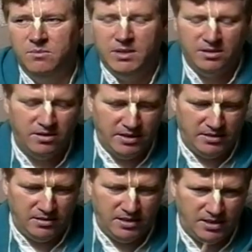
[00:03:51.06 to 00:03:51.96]
we saw the
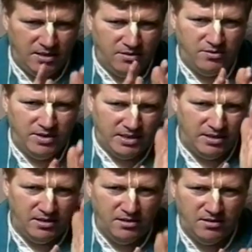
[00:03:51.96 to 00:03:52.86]
scene through the
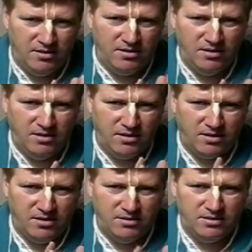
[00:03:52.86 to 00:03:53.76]
slit in the
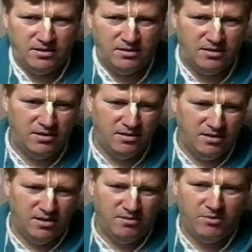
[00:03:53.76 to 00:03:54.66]
curtains, that
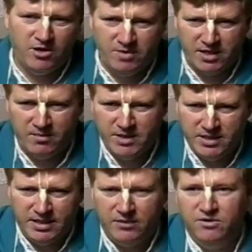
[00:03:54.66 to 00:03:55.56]
Prabhupada came
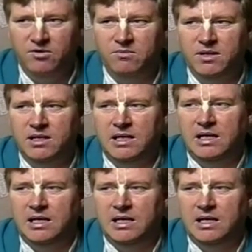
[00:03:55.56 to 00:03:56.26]
into that room,